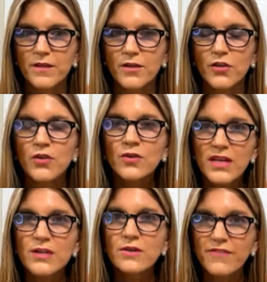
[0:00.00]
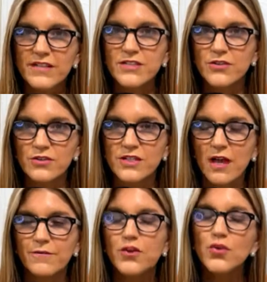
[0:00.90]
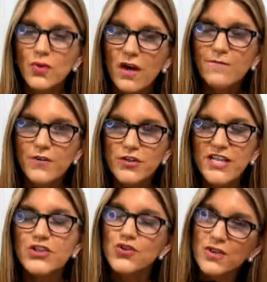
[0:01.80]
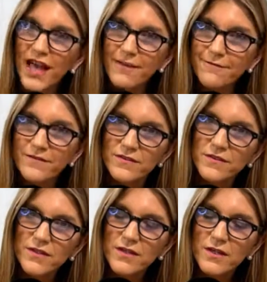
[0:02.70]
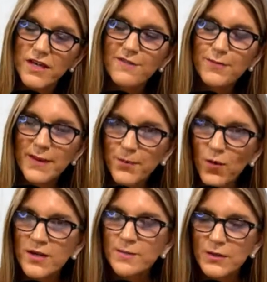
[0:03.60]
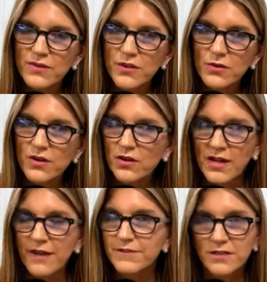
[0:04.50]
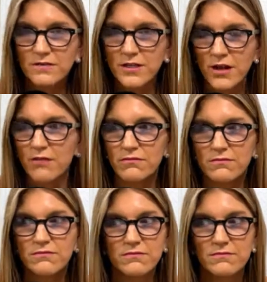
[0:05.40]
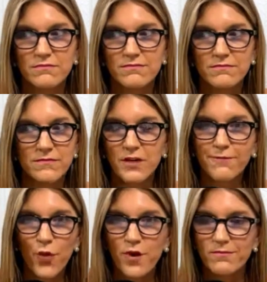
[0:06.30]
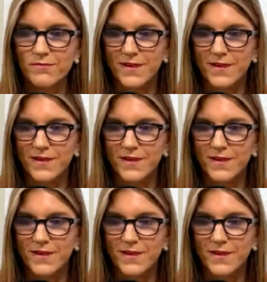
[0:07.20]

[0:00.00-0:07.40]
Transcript: you need to invest in yourself. You come first. It's your life. If people want to be with you, they're going to have to, conform.